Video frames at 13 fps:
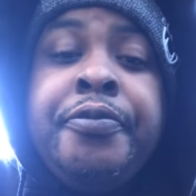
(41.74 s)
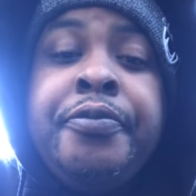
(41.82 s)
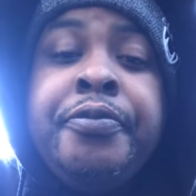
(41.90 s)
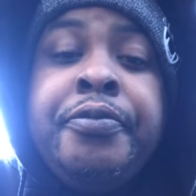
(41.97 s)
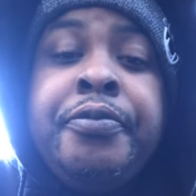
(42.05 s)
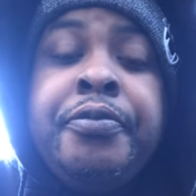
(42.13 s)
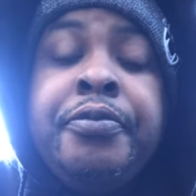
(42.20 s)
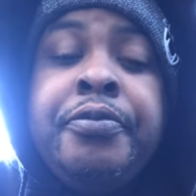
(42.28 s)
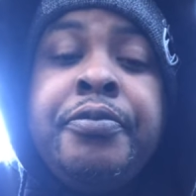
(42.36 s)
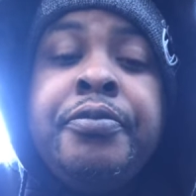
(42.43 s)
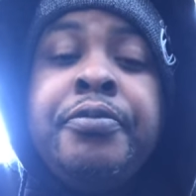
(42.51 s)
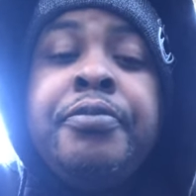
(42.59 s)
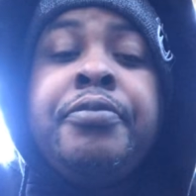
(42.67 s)

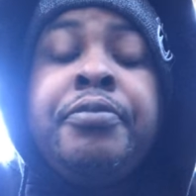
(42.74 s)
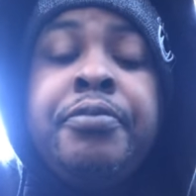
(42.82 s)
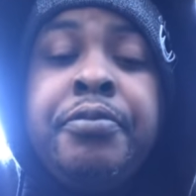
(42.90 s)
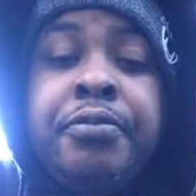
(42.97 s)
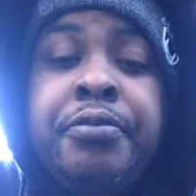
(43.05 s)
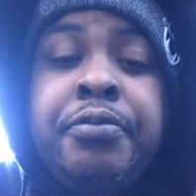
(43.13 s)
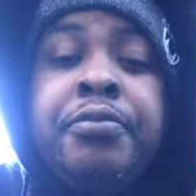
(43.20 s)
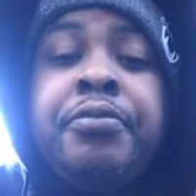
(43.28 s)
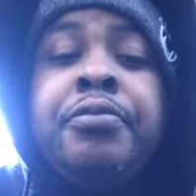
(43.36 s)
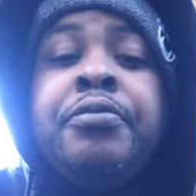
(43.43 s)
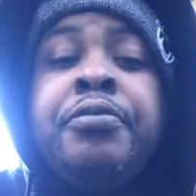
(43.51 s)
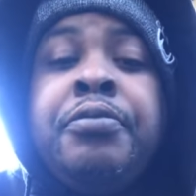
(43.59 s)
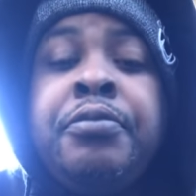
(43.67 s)

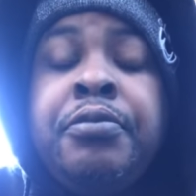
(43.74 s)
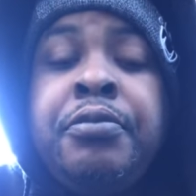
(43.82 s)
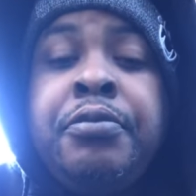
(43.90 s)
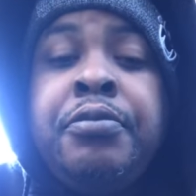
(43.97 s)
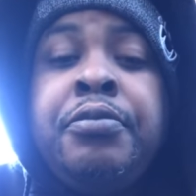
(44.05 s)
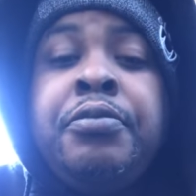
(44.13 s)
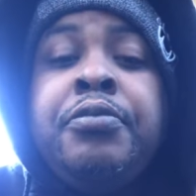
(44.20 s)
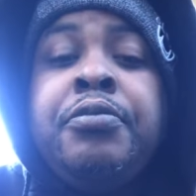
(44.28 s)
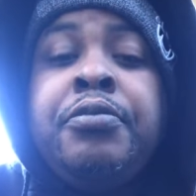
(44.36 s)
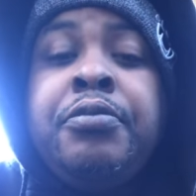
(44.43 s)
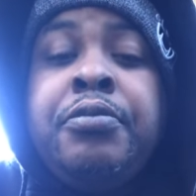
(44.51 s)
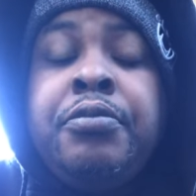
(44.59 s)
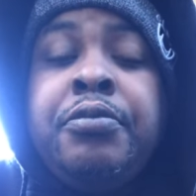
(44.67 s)
Nobody speaks.